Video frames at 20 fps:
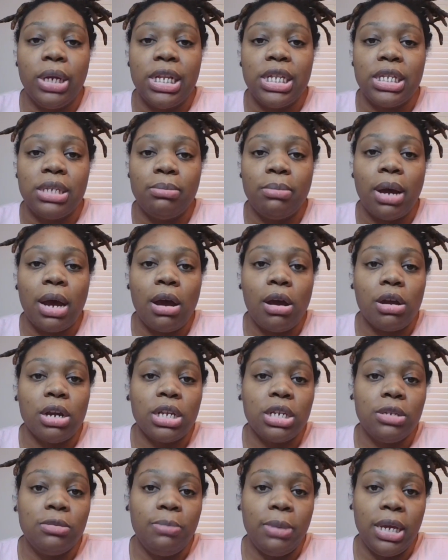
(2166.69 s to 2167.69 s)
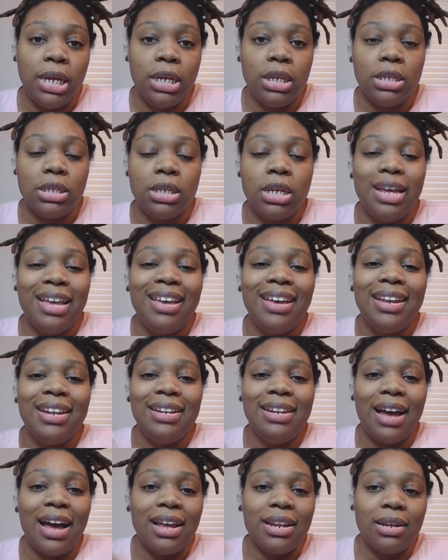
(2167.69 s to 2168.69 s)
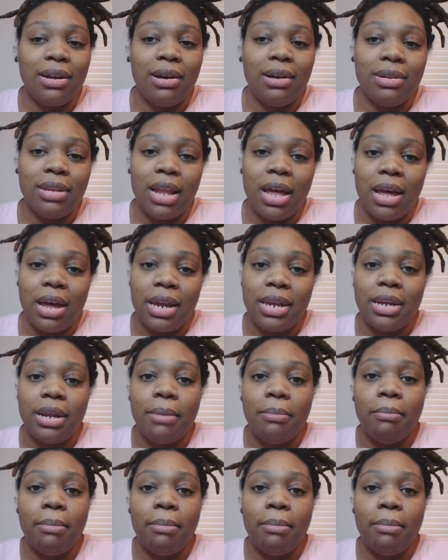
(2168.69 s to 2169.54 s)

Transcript: It's myheartspeaks.online,